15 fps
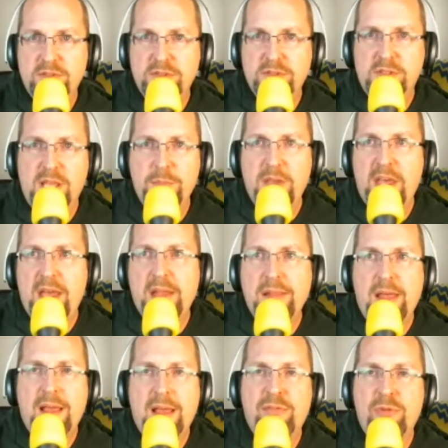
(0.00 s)
Skip ahead
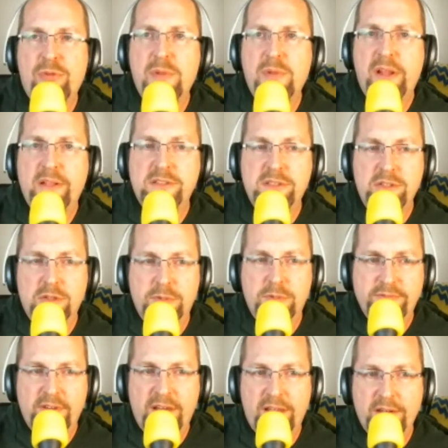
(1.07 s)
like three minutes and you'll be
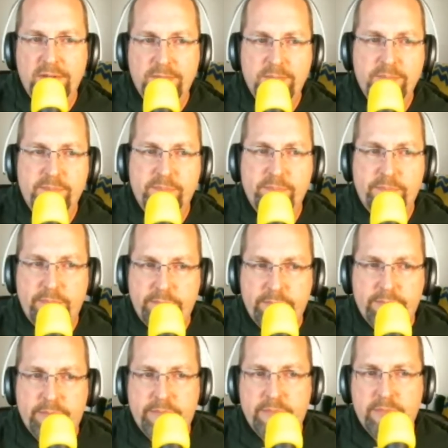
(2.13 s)
fine.
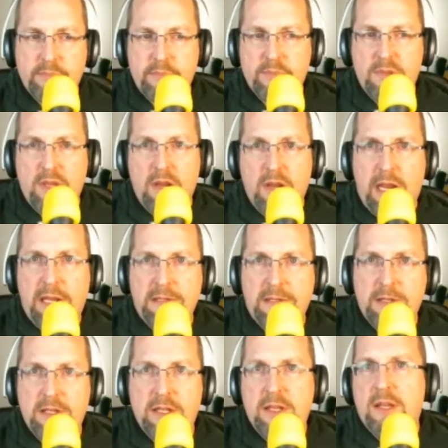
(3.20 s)
All right.
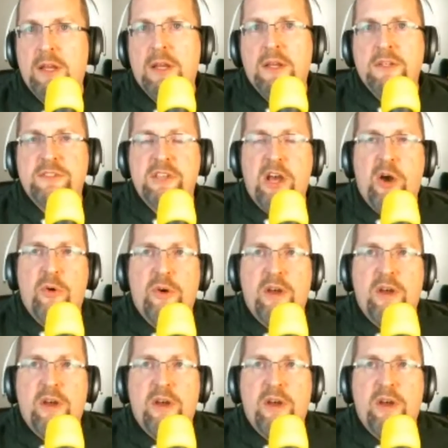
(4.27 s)
So